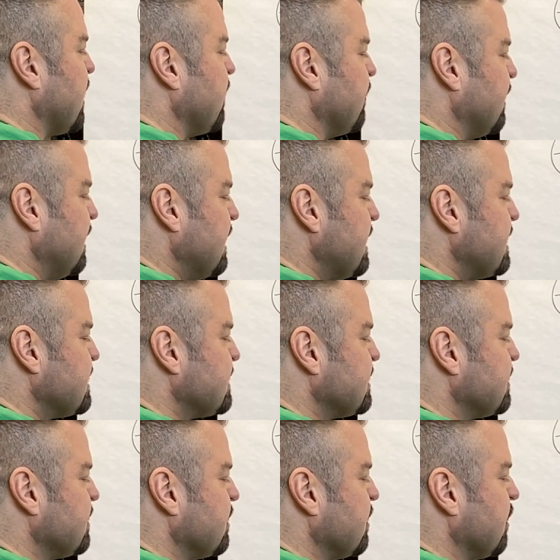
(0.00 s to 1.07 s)
have a
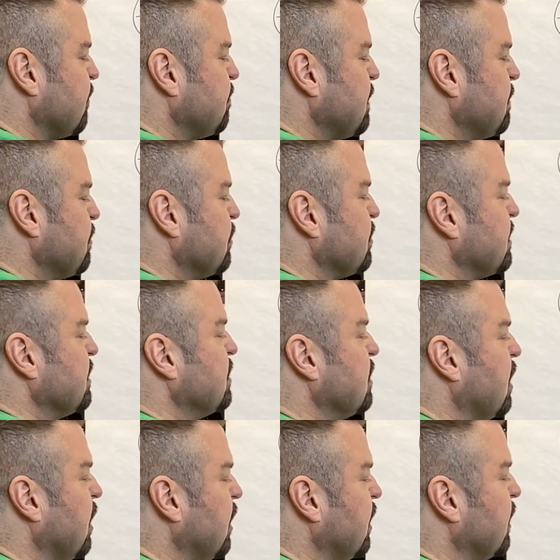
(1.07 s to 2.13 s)
list of people you can
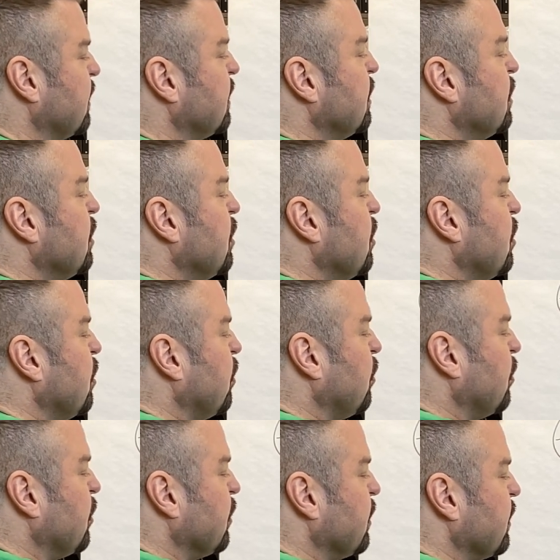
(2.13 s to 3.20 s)
call,
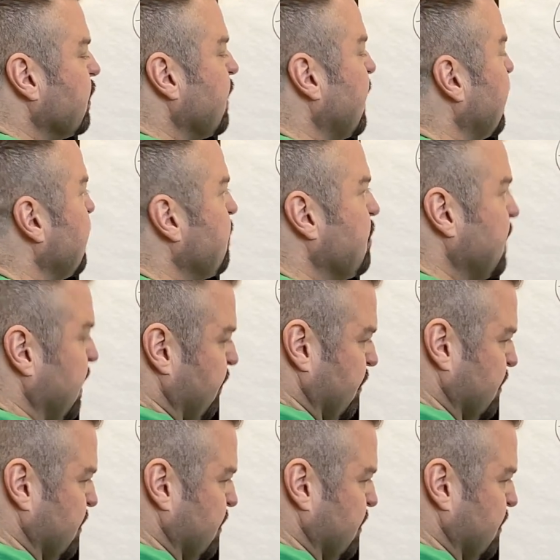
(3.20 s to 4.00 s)
or whatever.